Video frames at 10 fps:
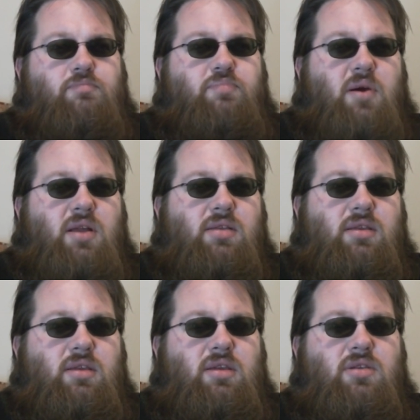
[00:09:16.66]
But
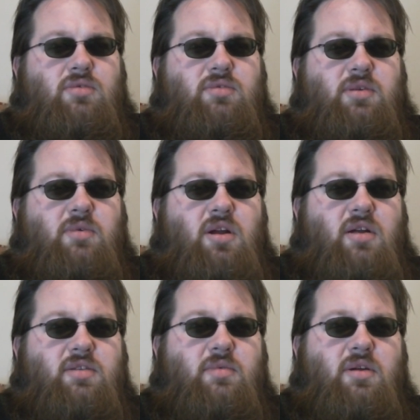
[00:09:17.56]
there
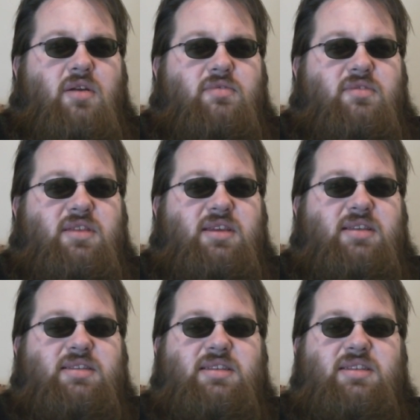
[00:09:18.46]
were other
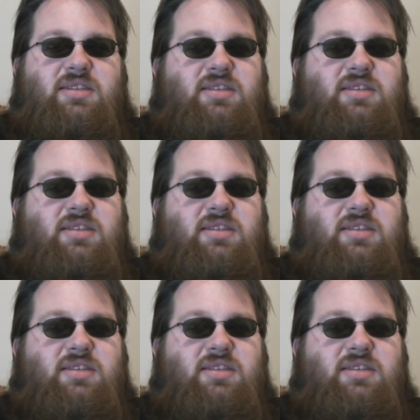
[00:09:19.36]
things, and